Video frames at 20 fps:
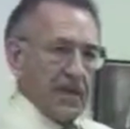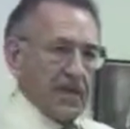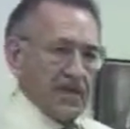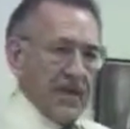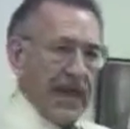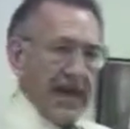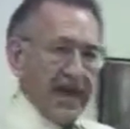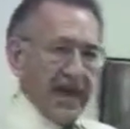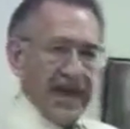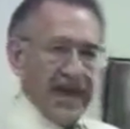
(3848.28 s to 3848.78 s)

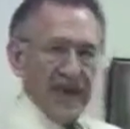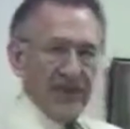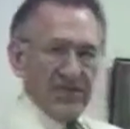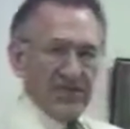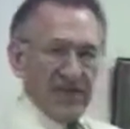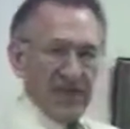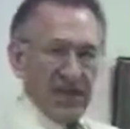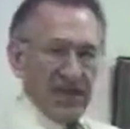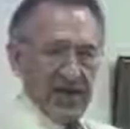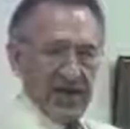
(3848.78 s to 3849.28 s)
then now
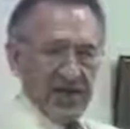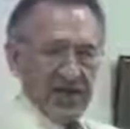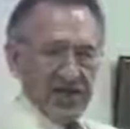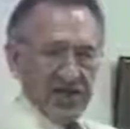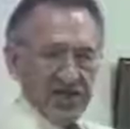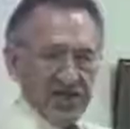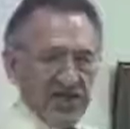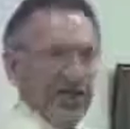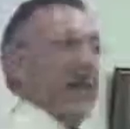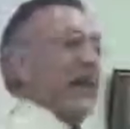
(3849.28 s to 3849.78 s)
suddenly
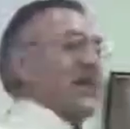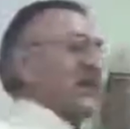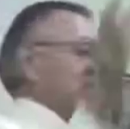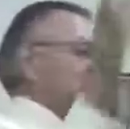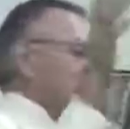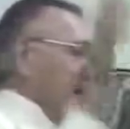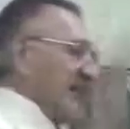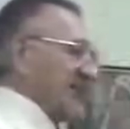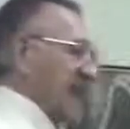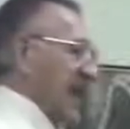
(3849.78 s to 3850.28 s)
the state
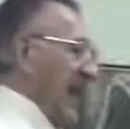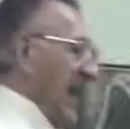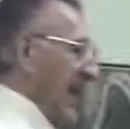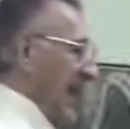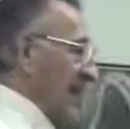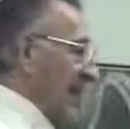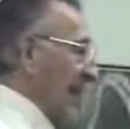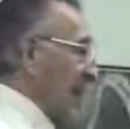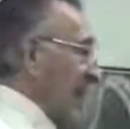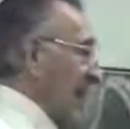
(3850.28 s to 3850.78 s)
takes a
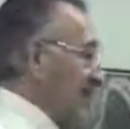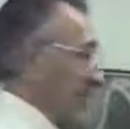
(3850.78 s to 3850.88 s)
hand,